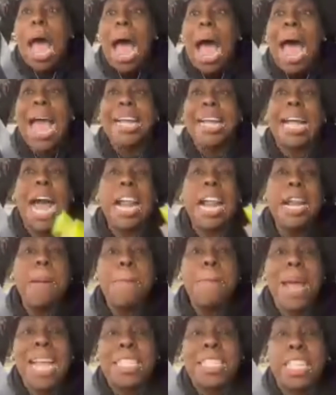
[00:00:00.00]
I got the
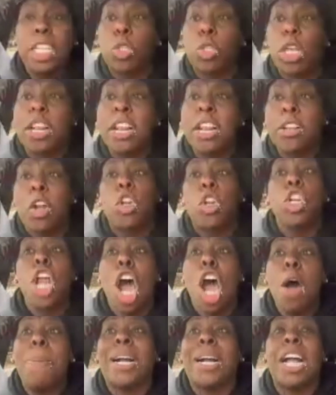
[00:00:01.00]
message within the...
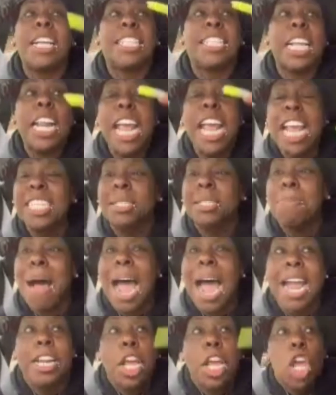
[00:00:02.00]
No, because it is
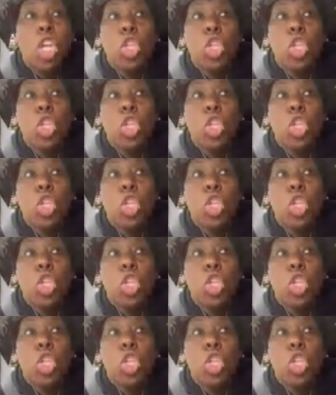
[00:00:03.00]
mine.